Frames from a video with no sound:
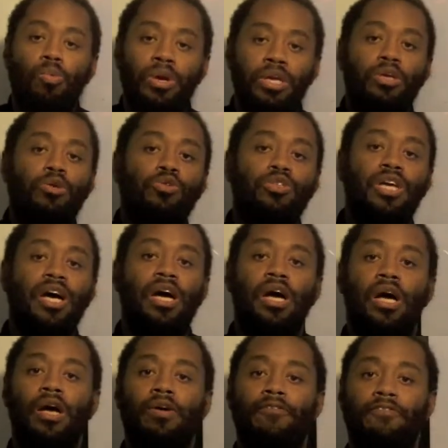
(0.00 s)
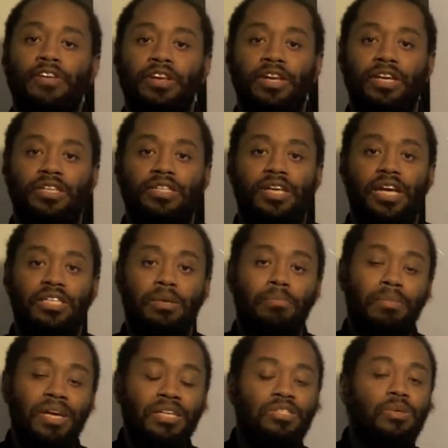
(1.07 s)
we use our uh, fitness as a
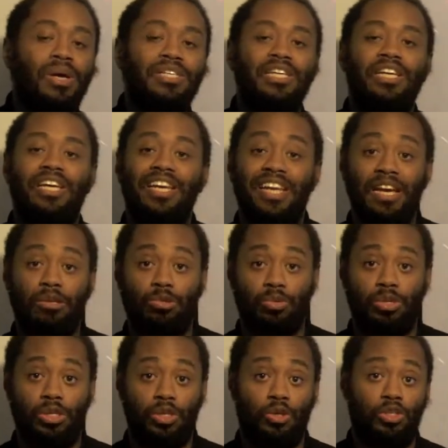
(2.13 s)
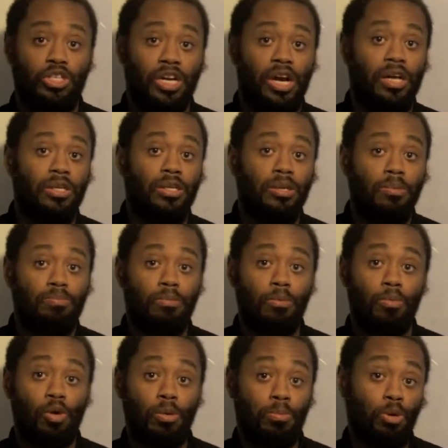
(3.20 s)
means to actually connect with your child,
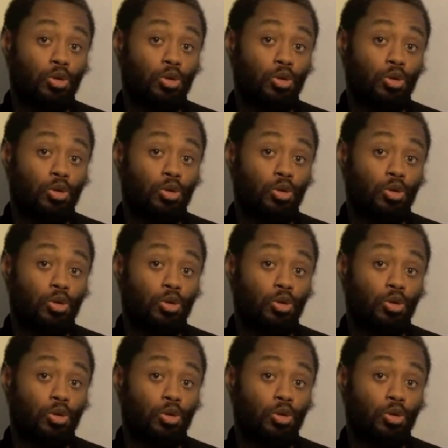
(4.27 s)
but more